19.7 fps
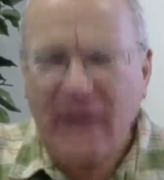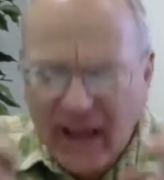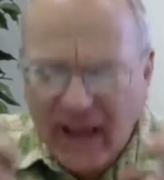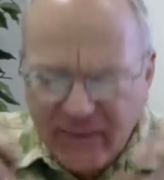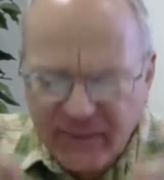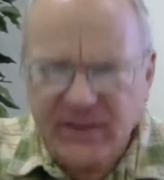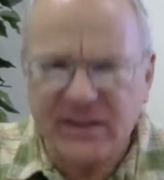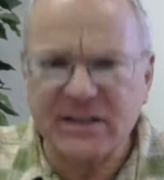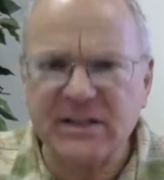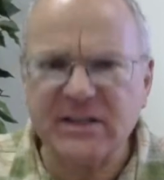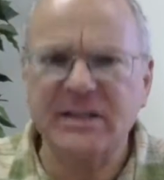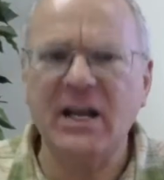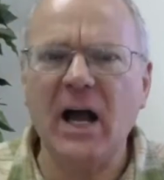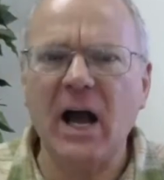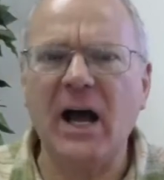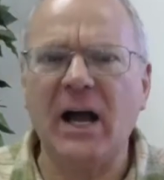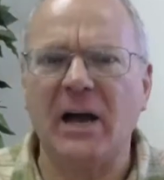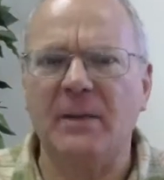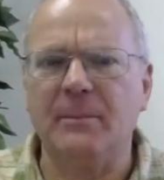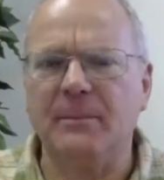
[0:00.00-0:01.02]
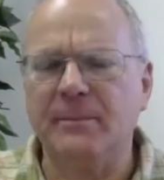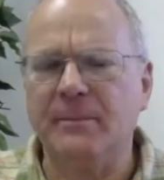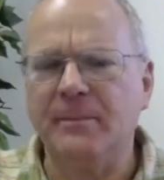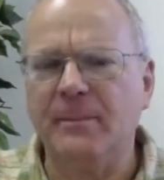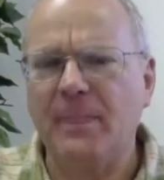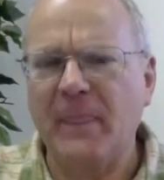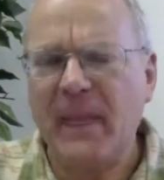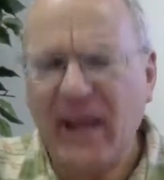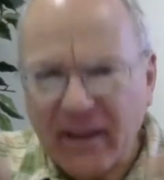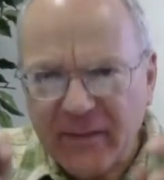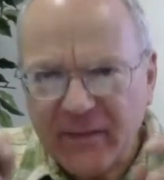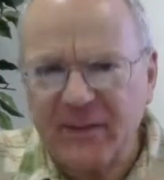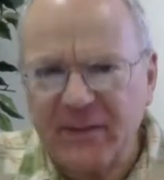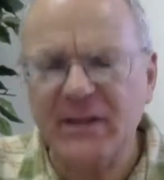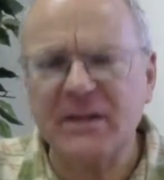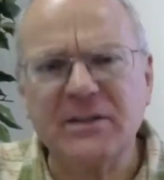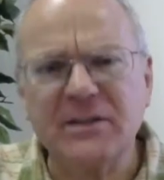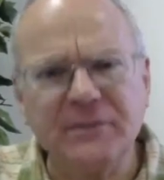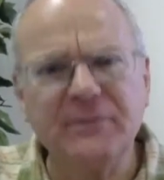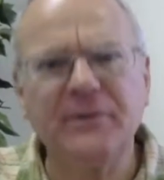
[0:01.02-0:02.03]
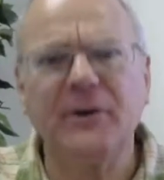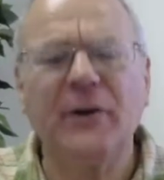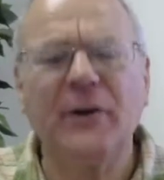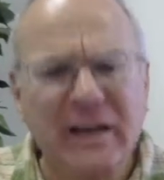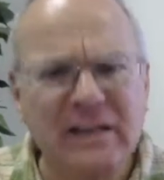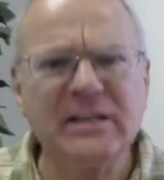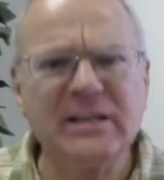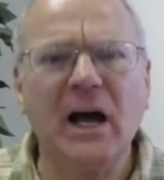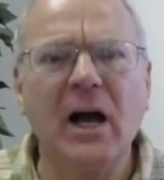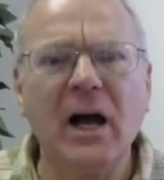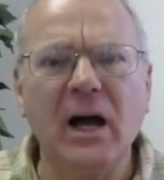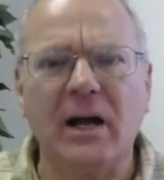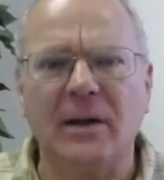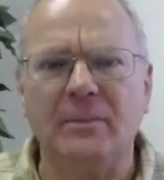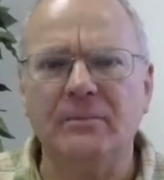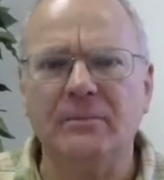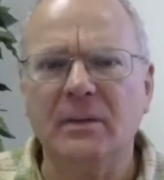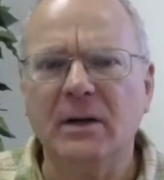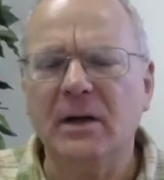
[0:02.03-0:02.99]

at this time, at this very time,